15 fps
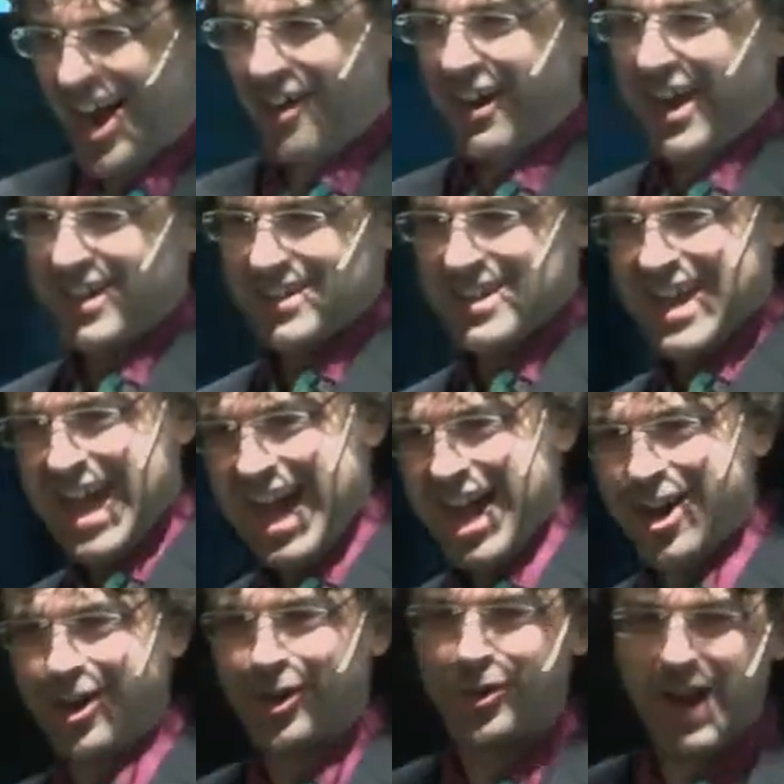All right,
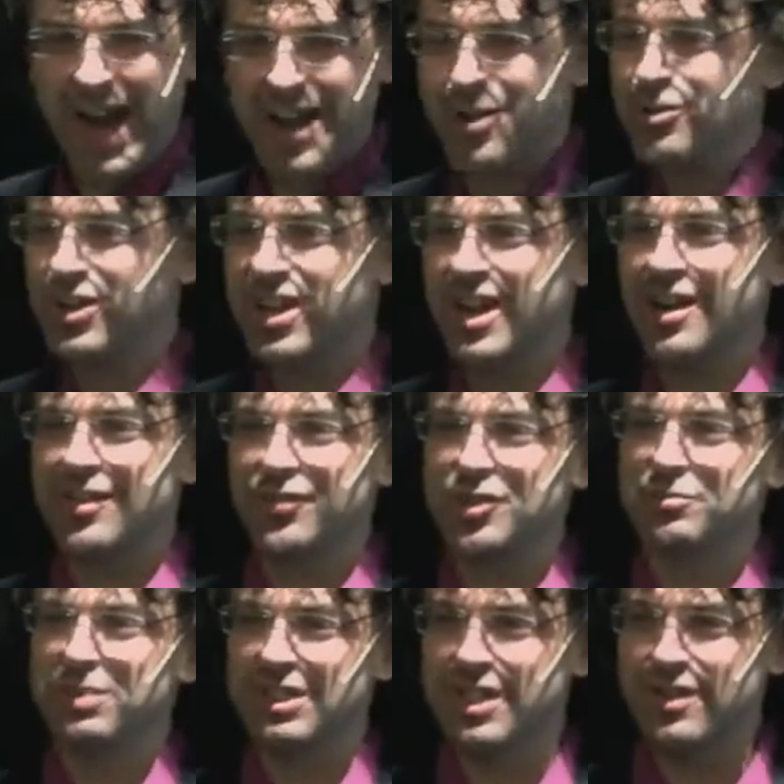now, I don't care if
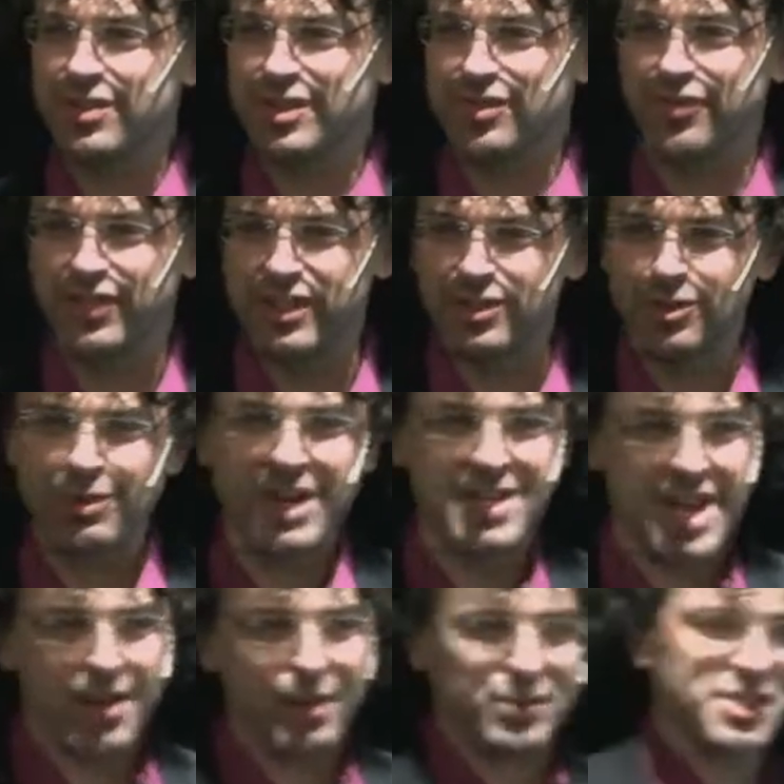you believe it or feel it
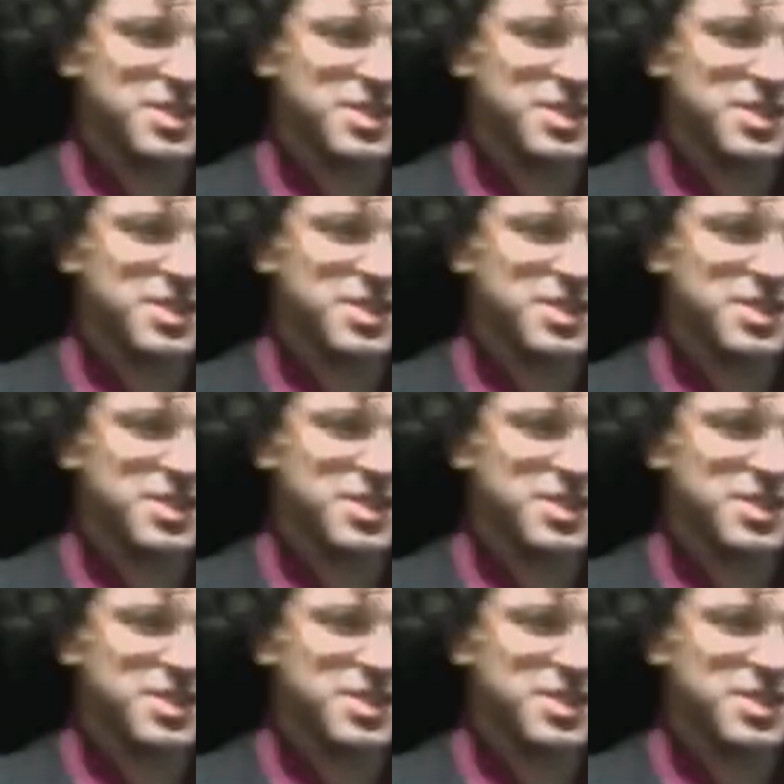right now.